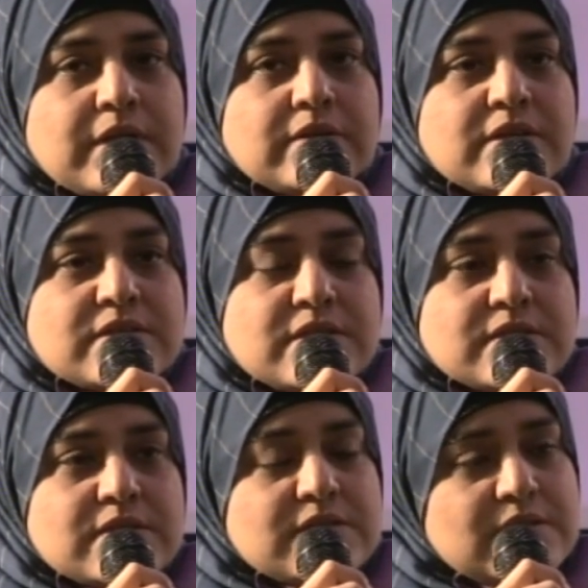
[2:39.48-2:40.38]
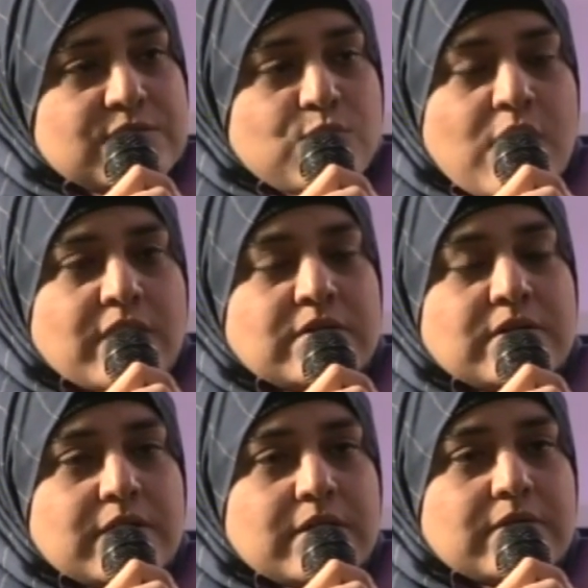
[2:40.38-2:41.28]
this is what
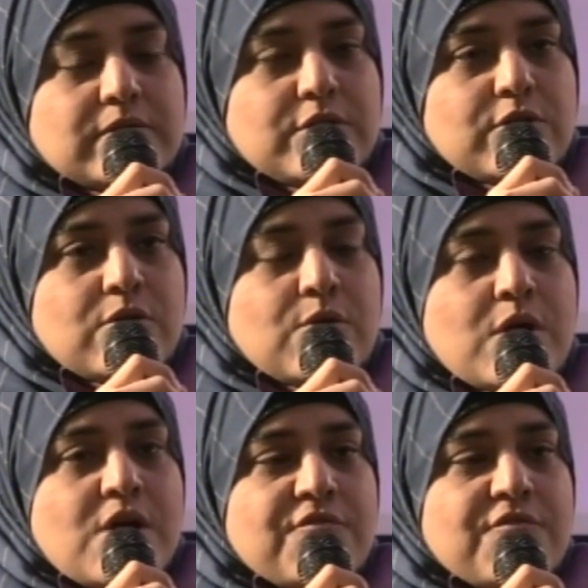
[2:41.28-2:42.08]
you know,